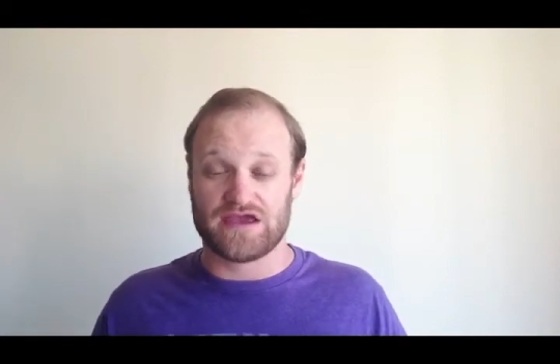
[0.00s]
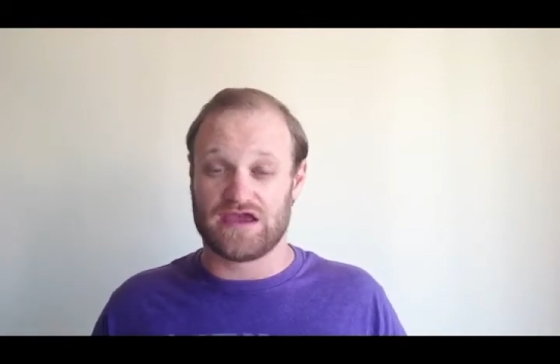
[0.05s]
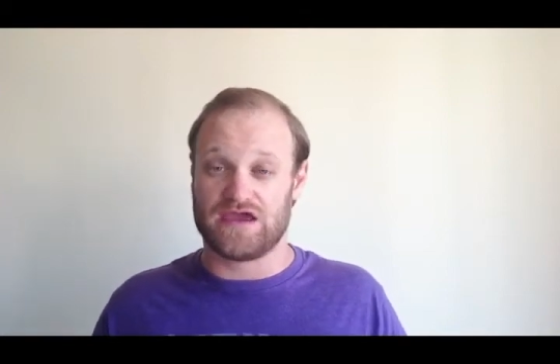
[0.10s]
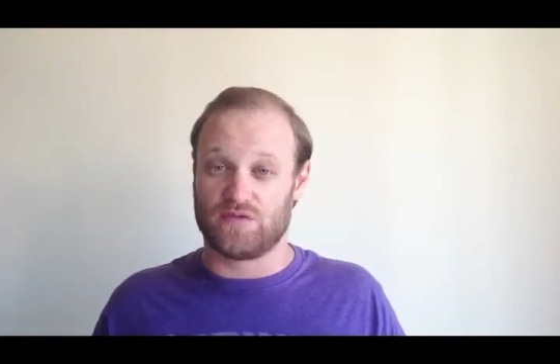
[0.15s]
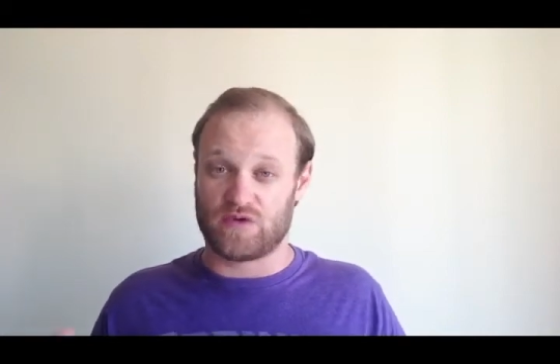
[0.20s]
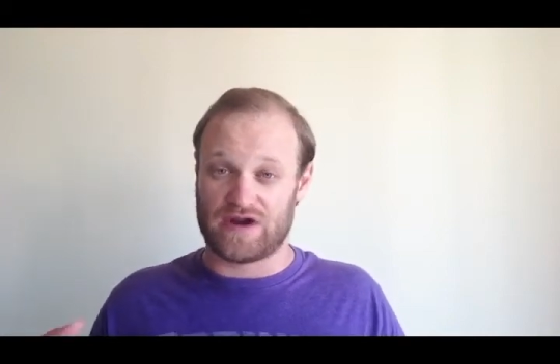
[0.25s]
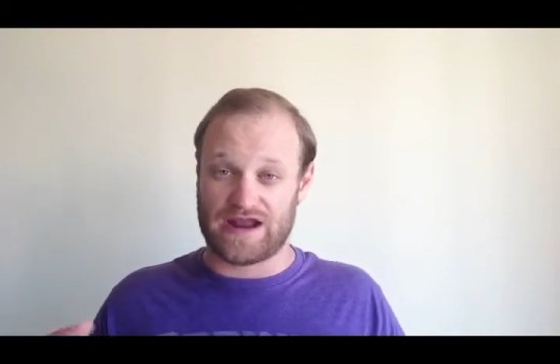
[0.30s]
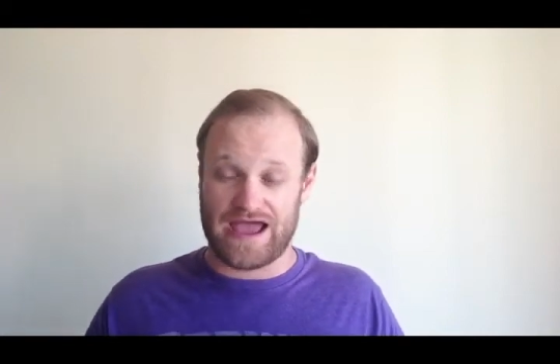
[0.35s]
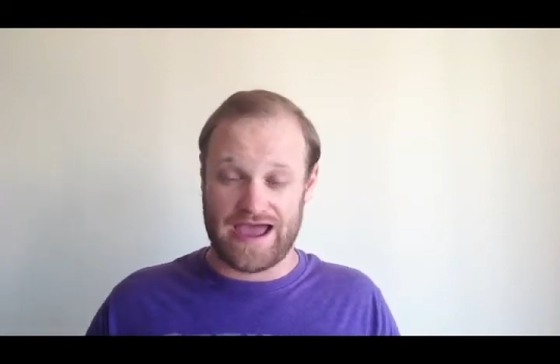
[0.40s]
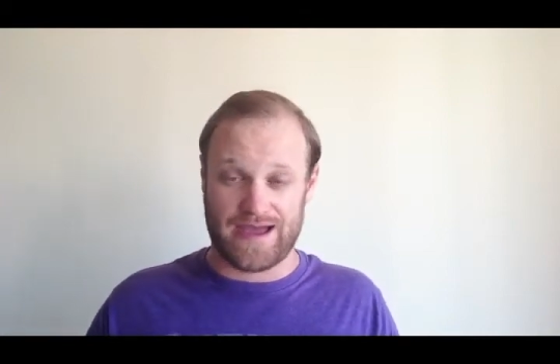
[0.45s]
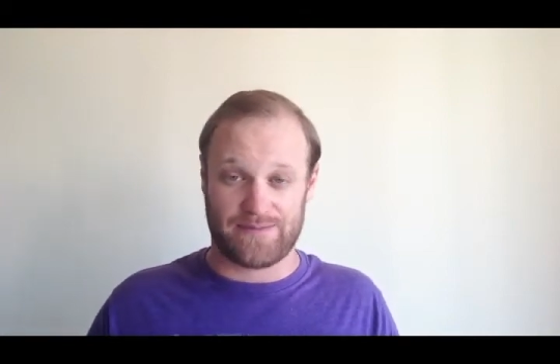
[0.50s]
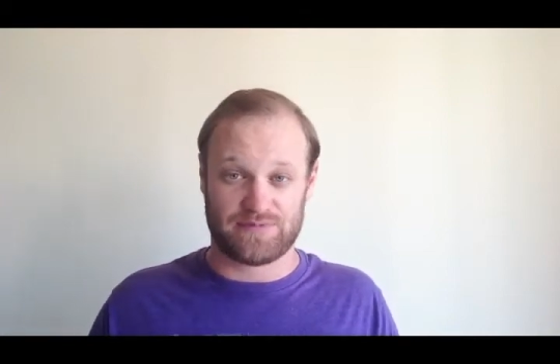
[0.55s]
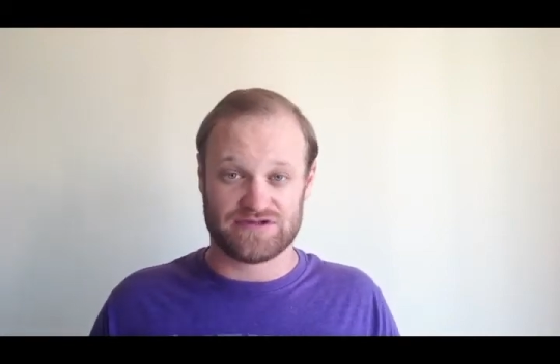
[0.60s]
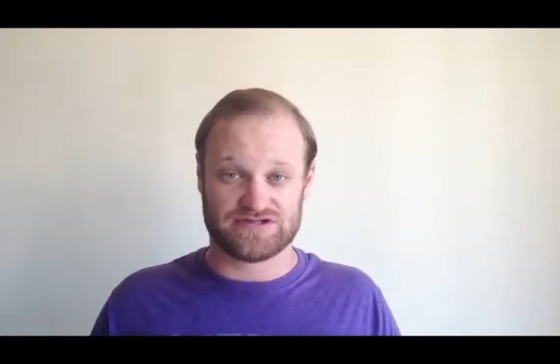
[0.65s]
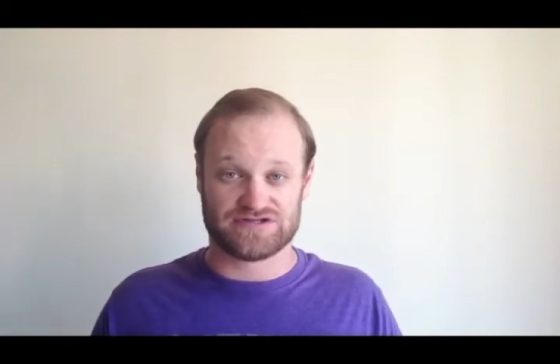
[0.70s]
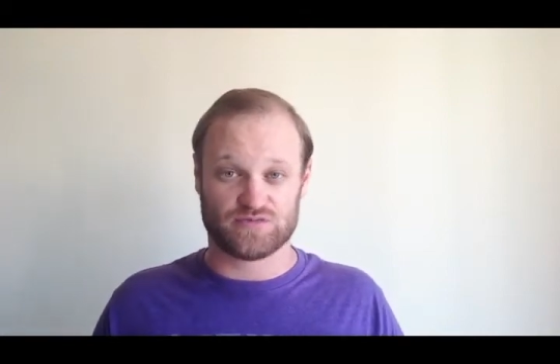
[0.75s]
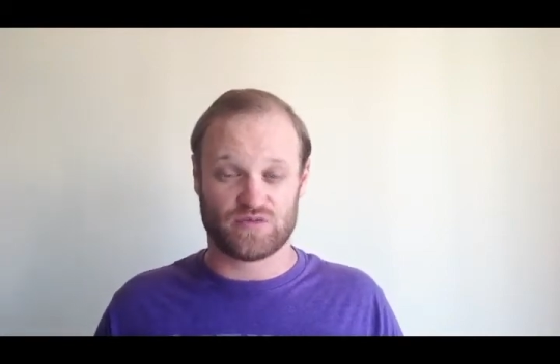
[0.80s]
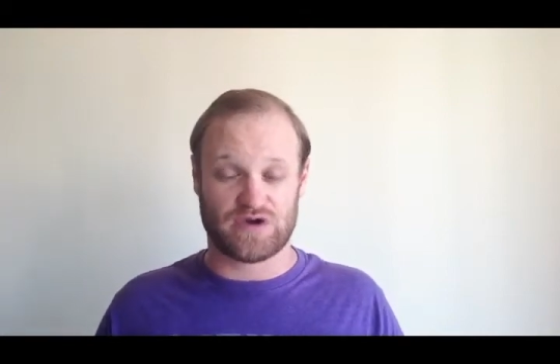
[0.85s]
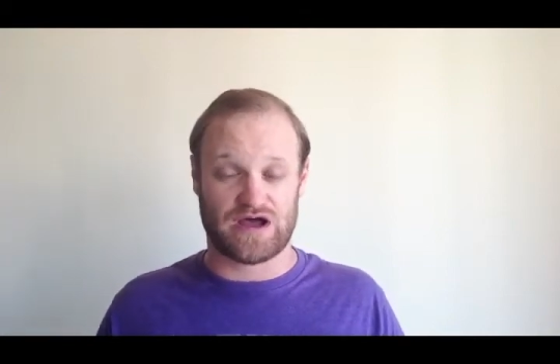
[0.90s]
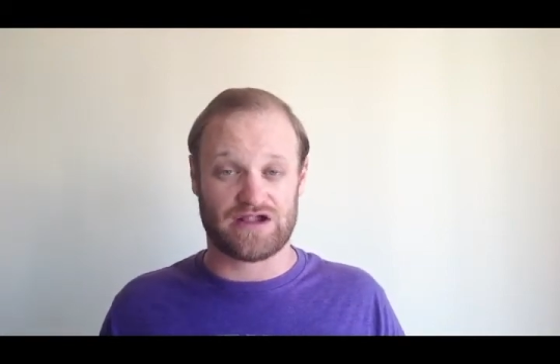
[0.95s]
And what
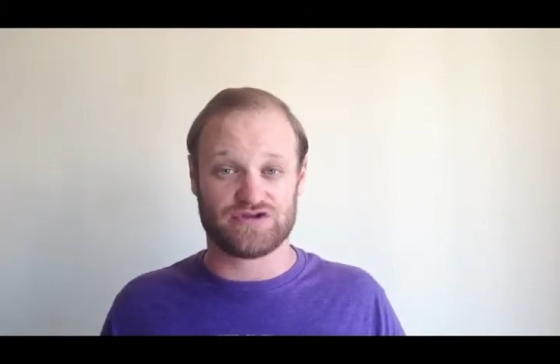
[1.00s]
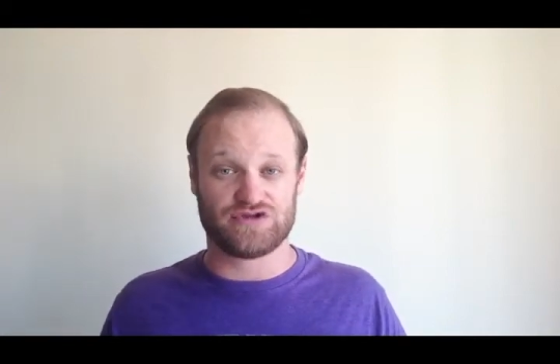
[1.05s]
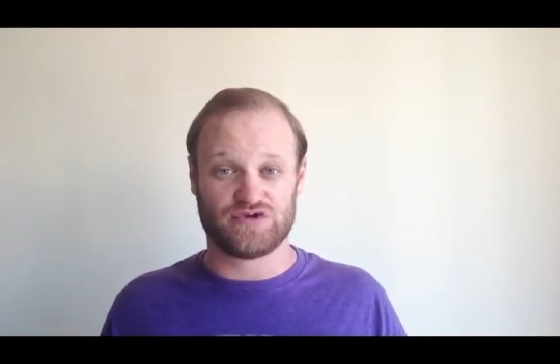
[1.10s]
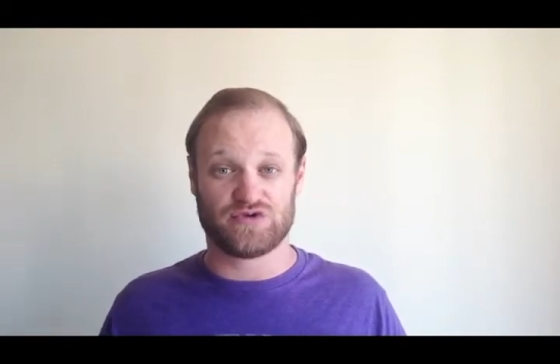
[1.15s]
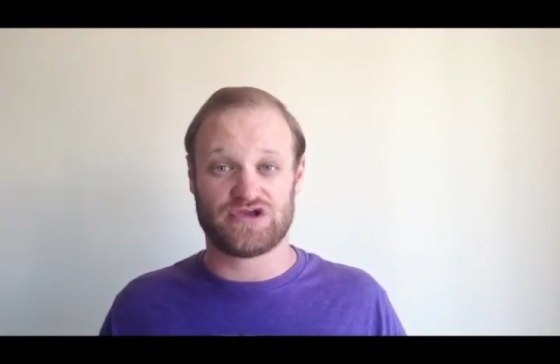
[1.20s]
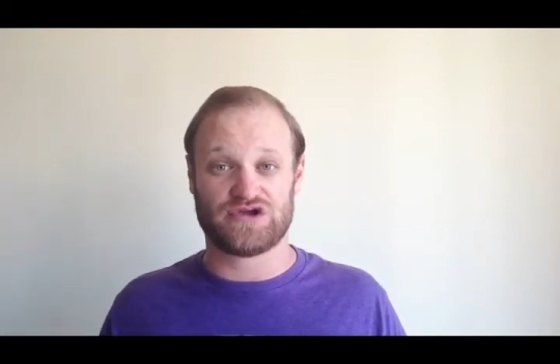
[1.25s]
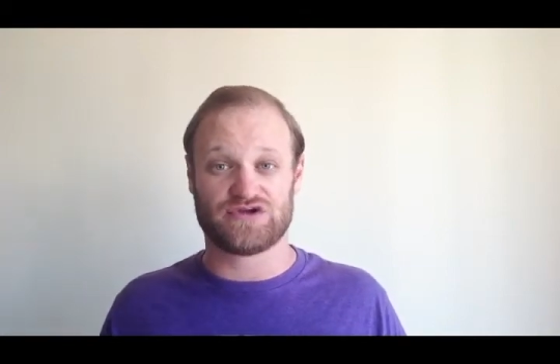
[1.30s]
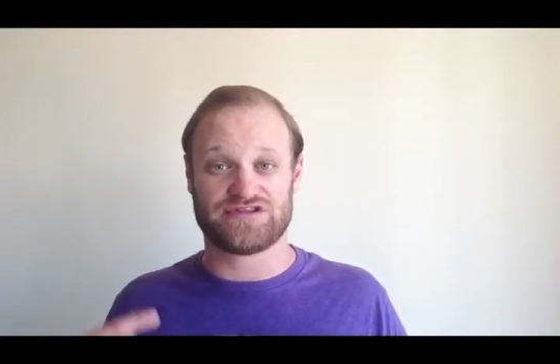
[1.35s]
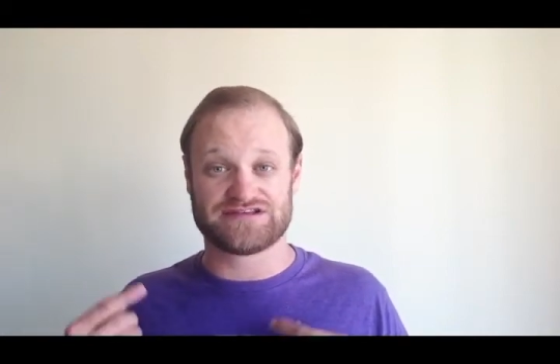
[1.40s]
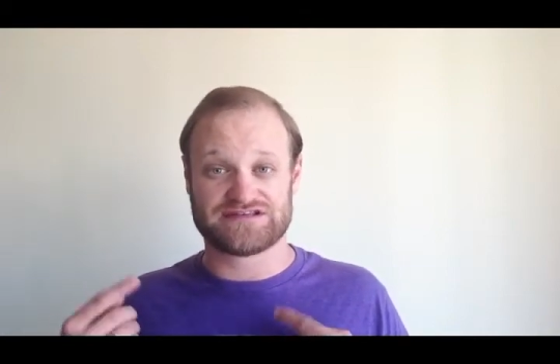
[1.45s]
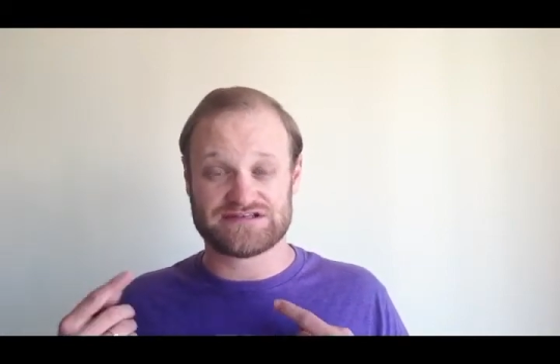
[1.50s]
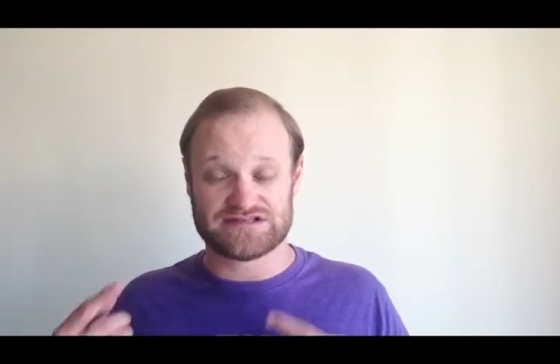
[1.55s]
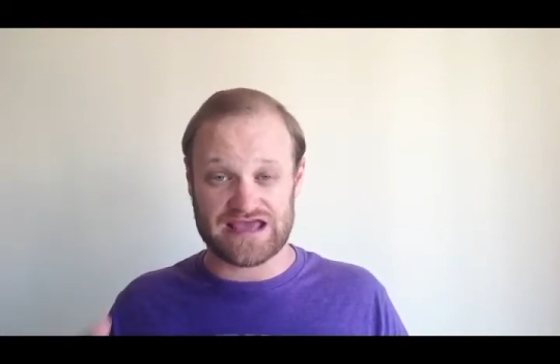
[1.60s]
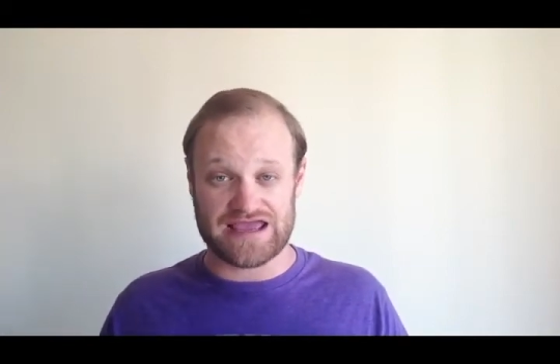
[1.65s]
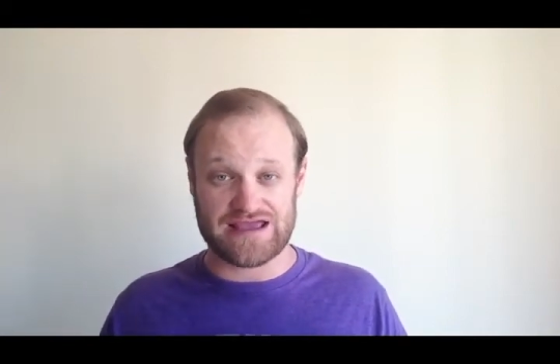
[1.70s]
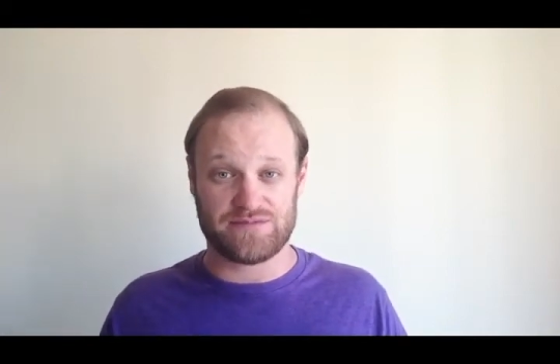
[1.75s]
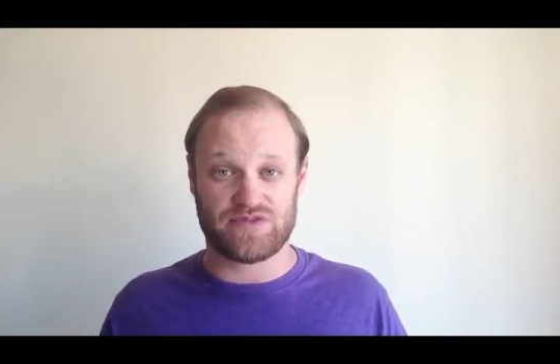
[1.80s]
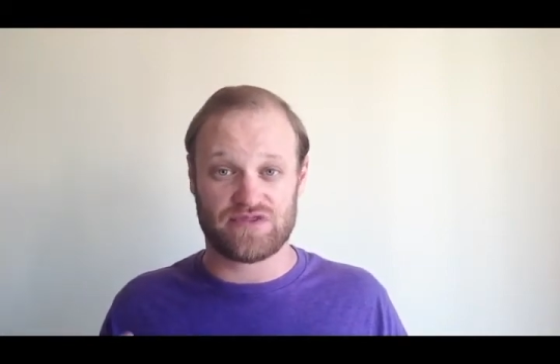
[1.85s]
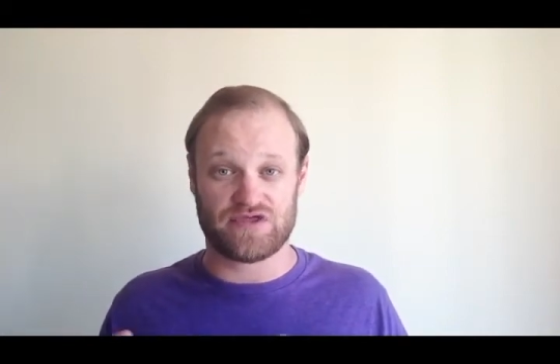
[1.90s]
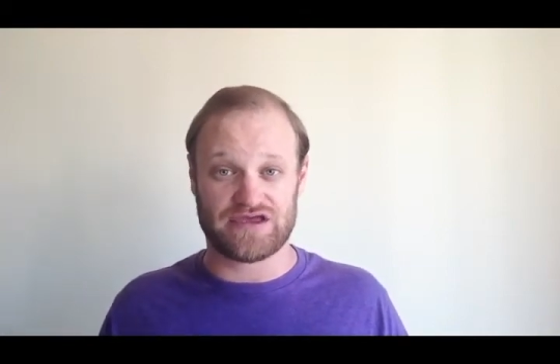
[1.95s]
happens? Well, you hear the
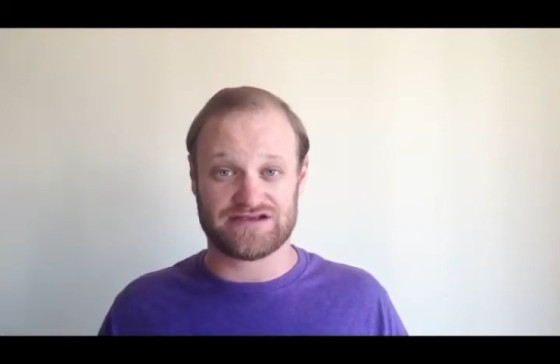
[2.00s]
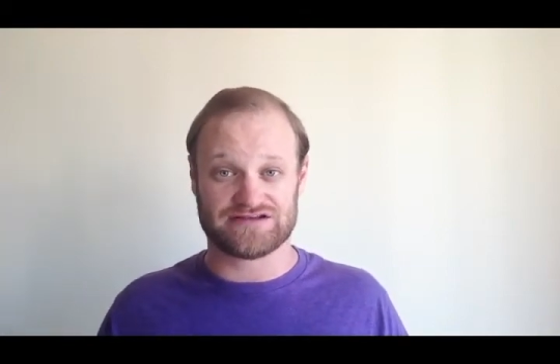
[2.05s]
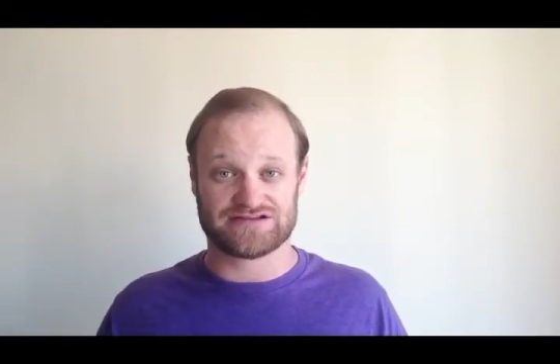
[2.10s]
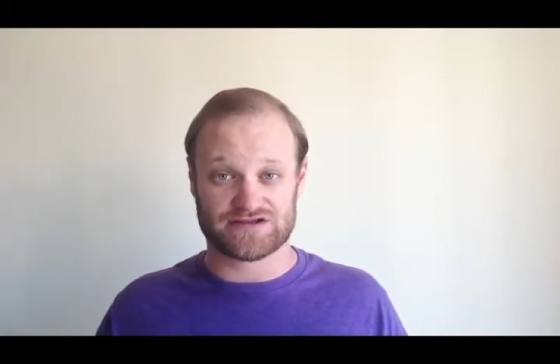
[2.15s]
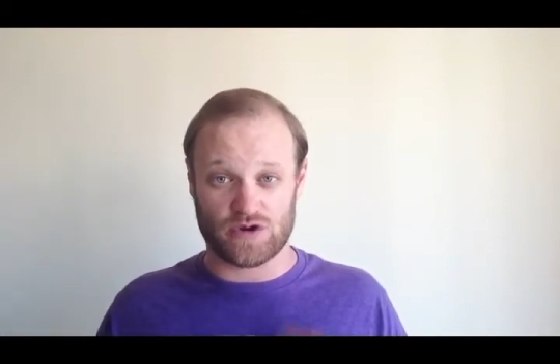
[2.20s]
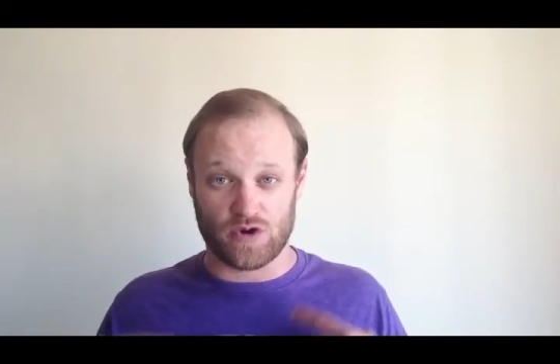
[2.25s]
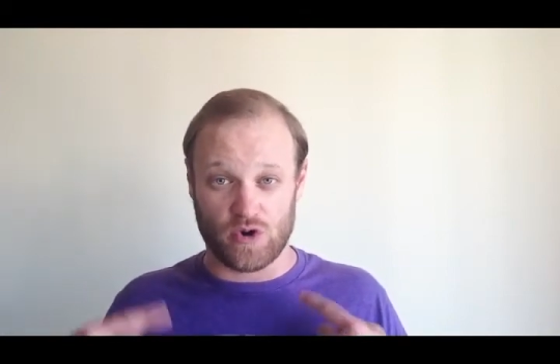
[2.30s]
same things